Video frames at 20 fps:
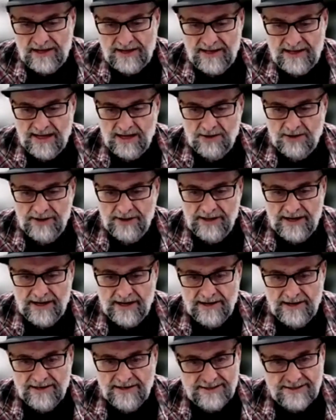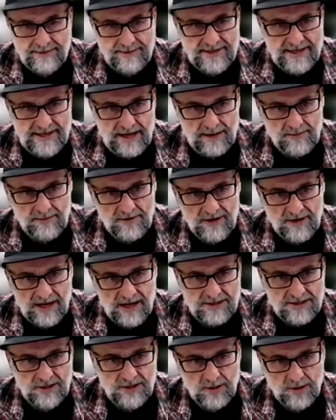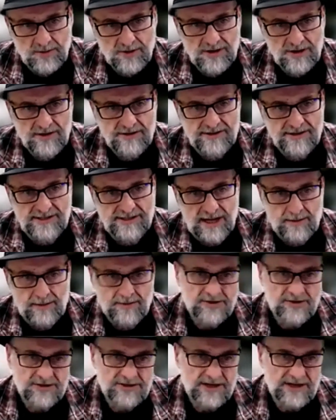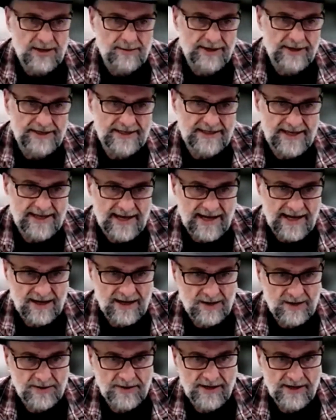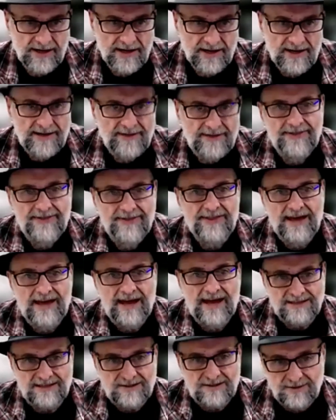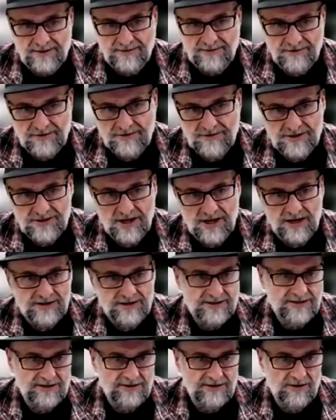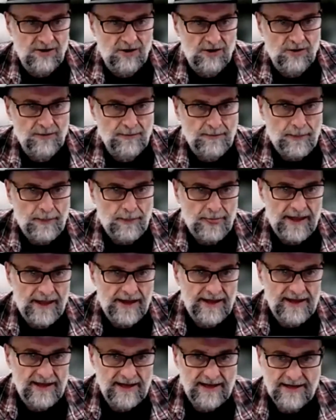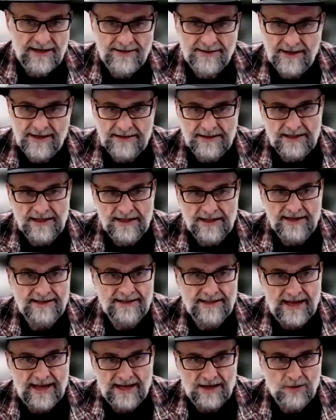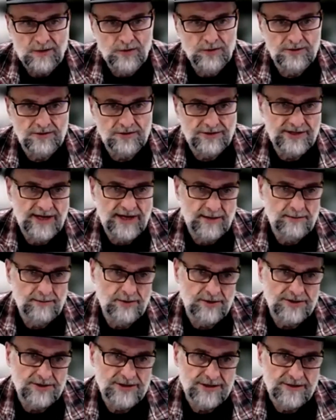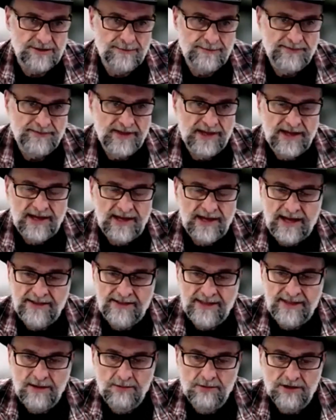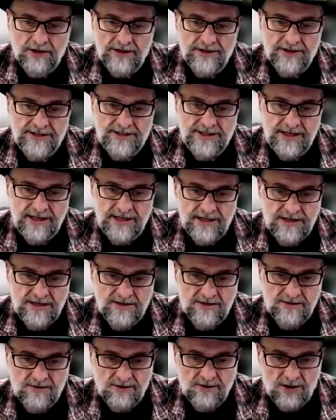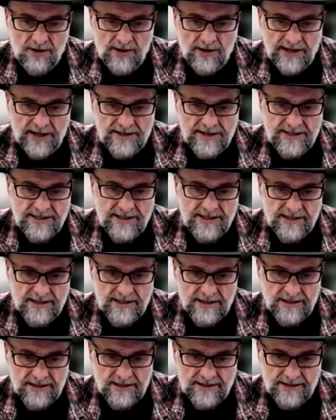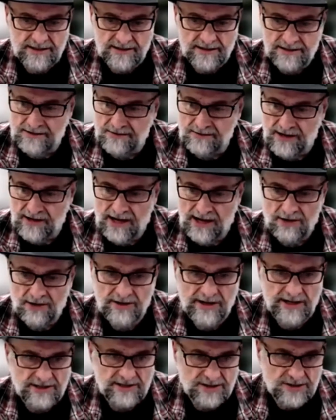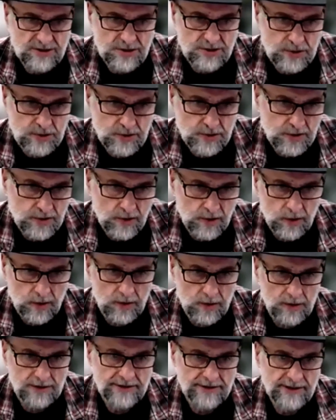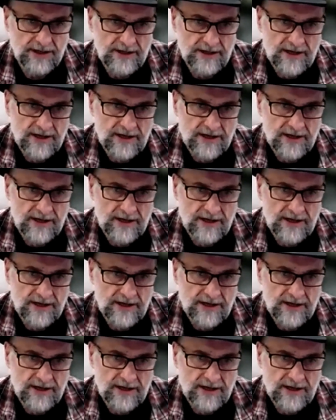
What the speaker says: Now we get into September, October, the temperature's coming down. That's when roots start to grow. And they like that cooler temperature. Right. And they will continue growing until the ground gets too cold,